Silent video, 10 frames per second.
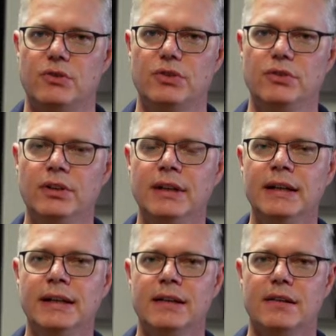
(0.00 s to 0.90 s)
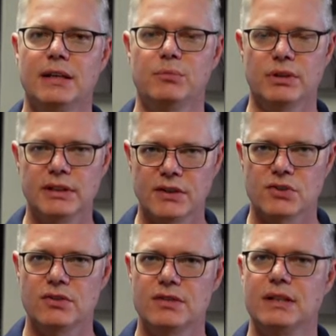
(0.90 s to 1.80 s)
do, then building a
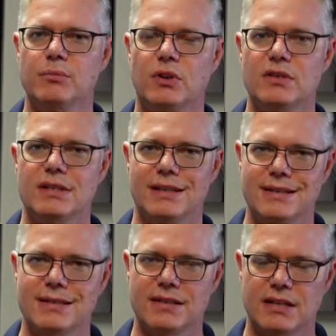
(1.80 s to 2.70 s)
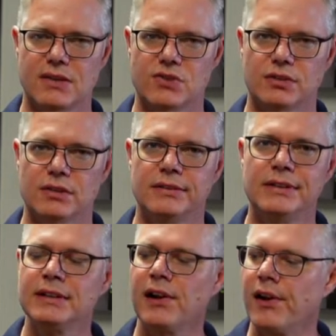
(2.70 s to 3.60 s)
shooting box is essential.
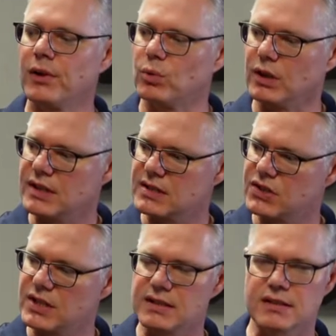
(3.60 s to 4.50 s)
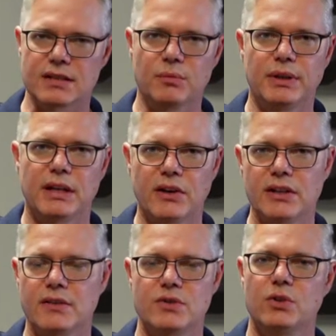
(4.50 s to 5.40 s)
What I suggest is simply going
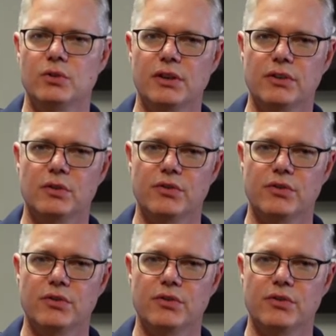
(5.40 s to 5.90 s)
down to your local